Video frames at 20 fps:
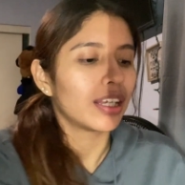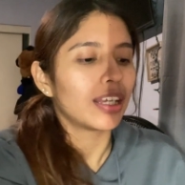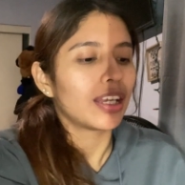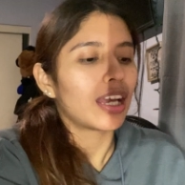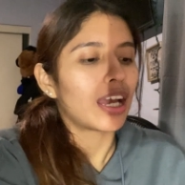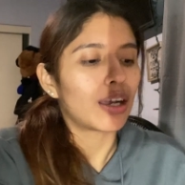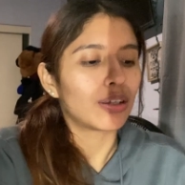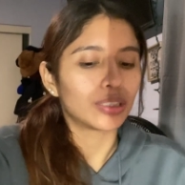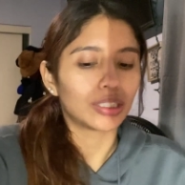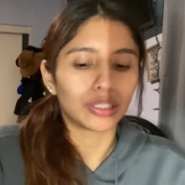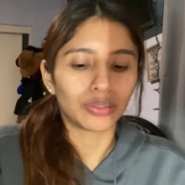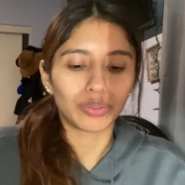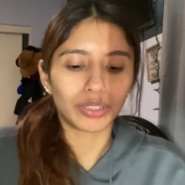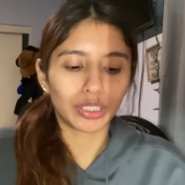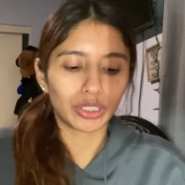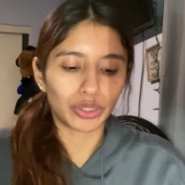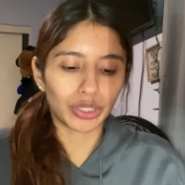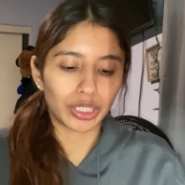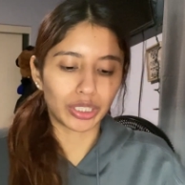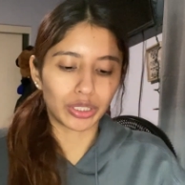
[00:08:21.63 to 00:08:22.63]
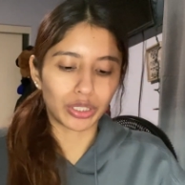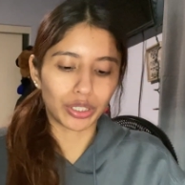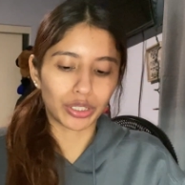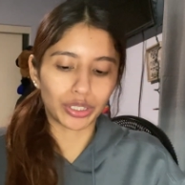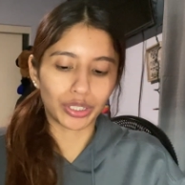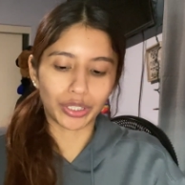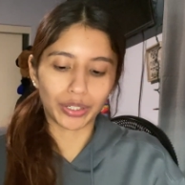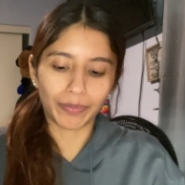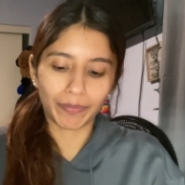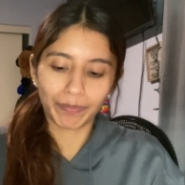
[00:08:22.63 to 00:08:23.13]
I wasn't really trying to talk
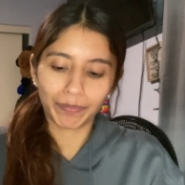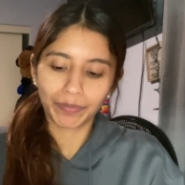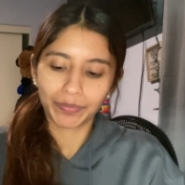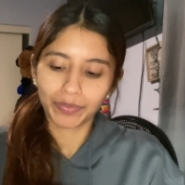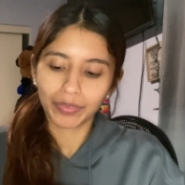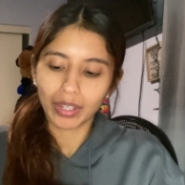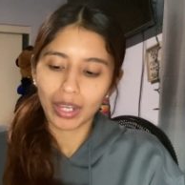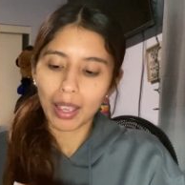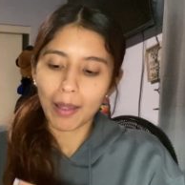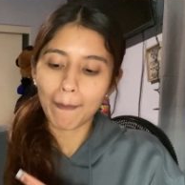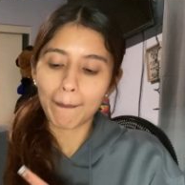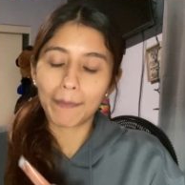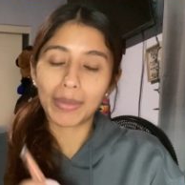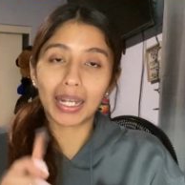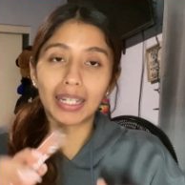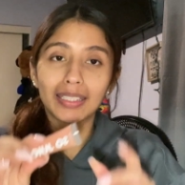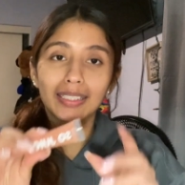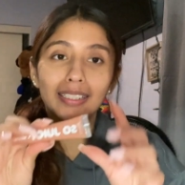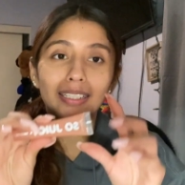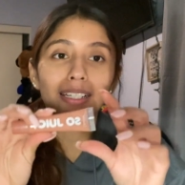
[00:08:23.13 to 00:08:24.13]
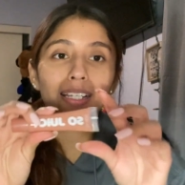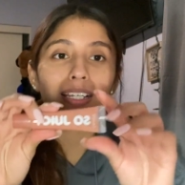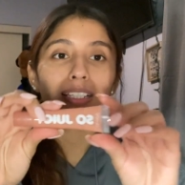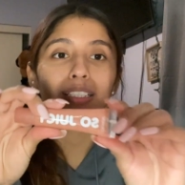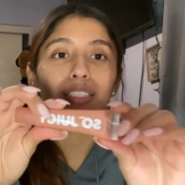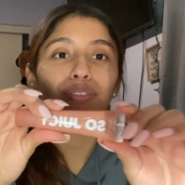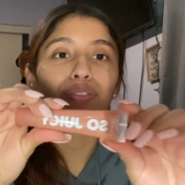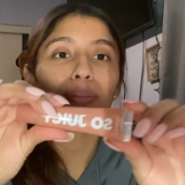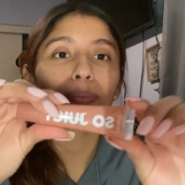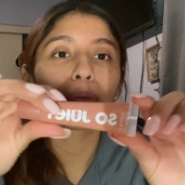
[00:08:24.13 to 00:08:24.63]
to her. But I did get
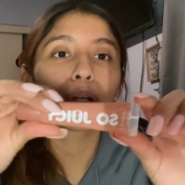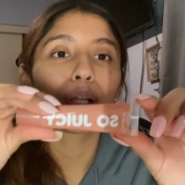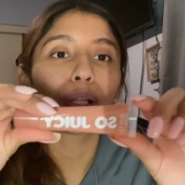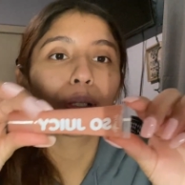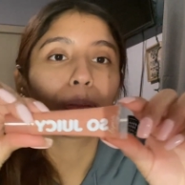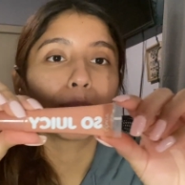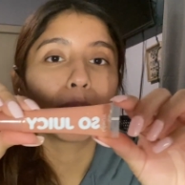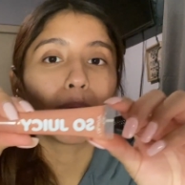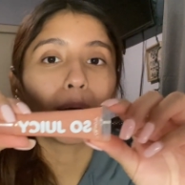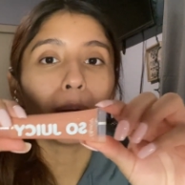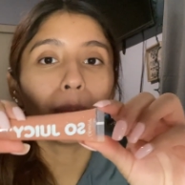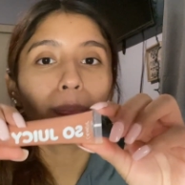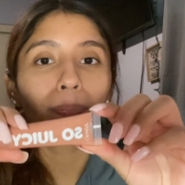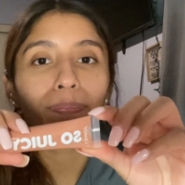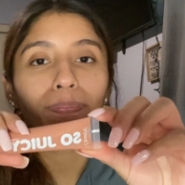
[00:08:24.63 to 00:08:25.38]
this from ColourPop.